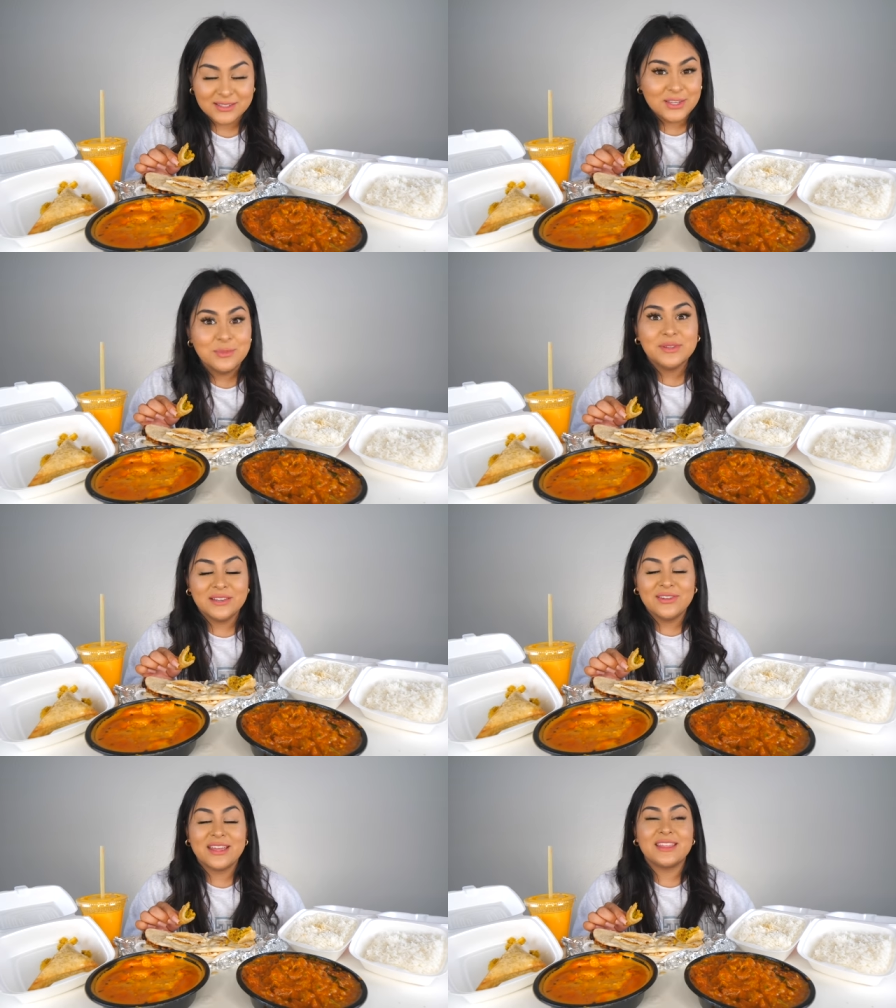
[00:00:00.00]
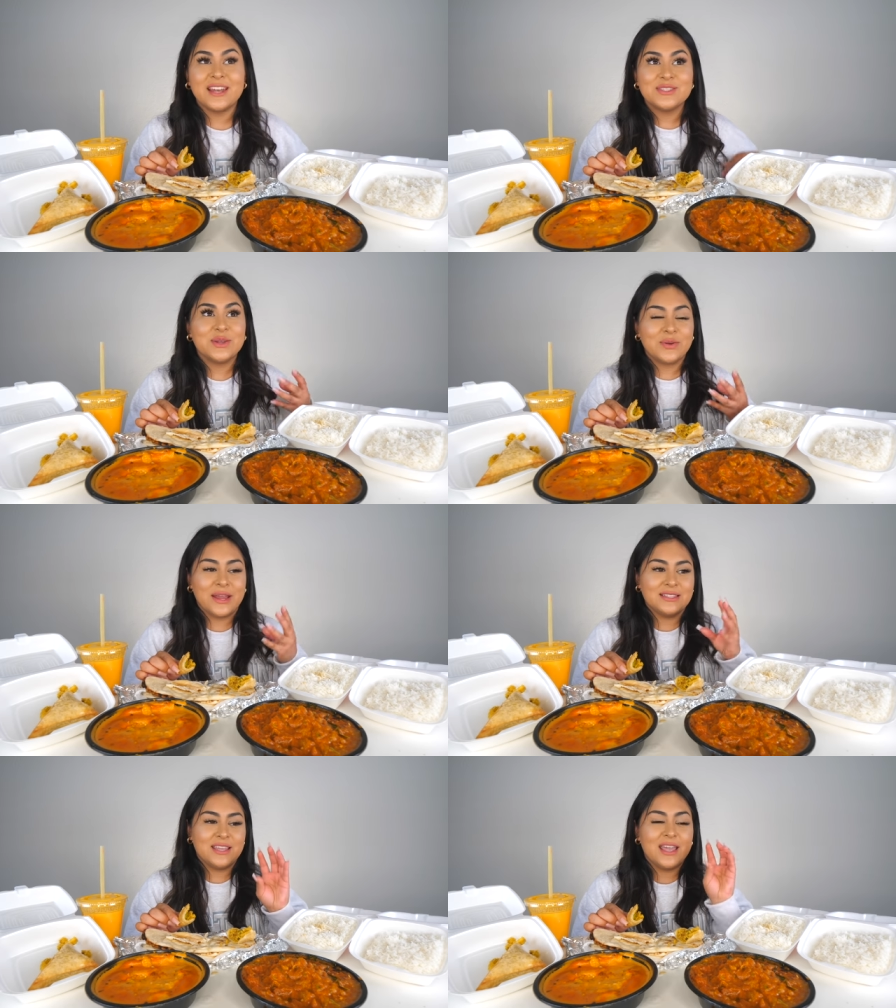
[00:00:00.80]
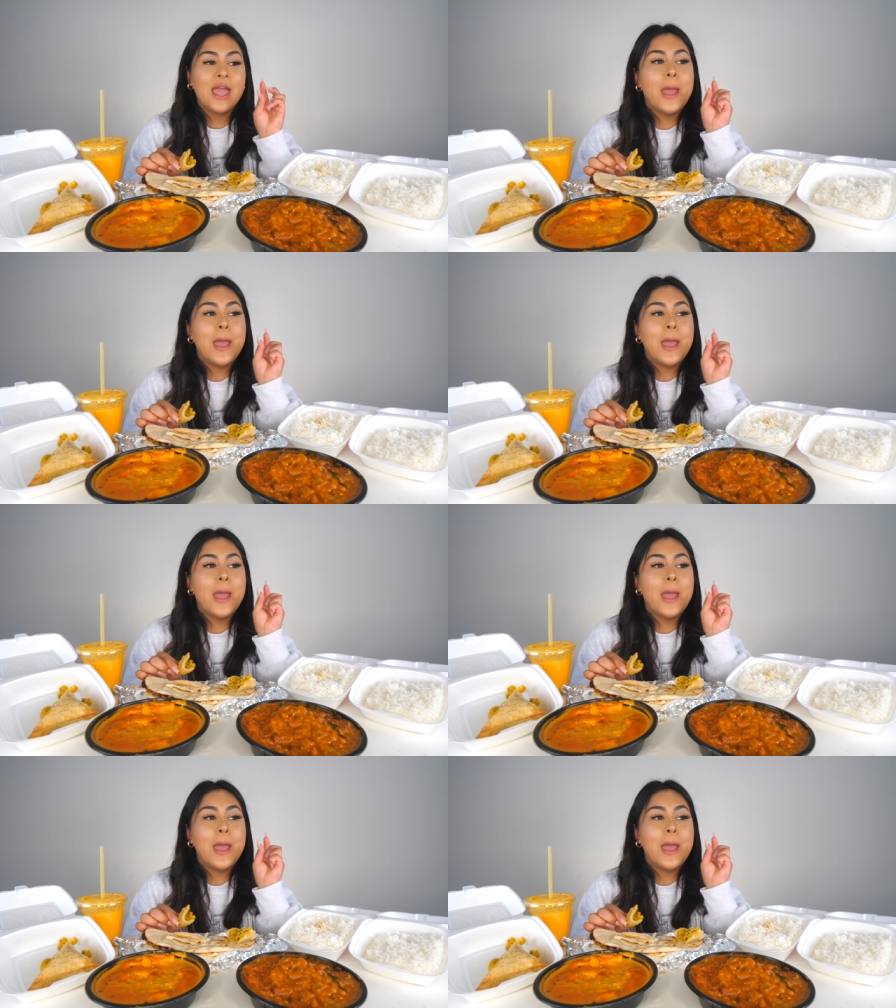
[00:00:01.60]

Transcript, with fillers: Can you believe it? Like, that is so crazy.